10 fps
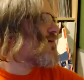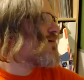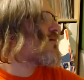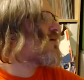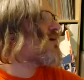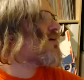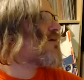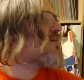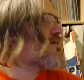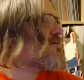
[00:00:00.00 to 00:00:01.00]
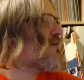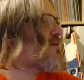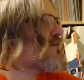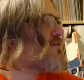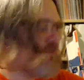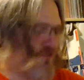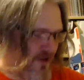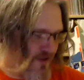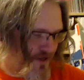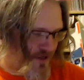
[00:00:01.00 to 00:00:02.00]
Okay, nothing interesting
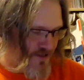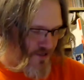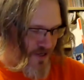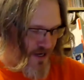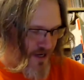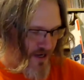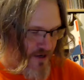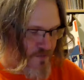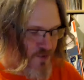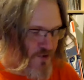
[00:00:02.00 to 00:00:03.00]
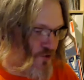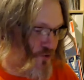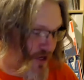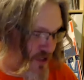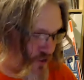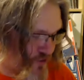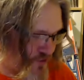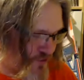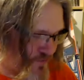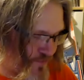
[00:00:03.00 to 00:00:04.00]
on the inside. It comes with 2 miniatures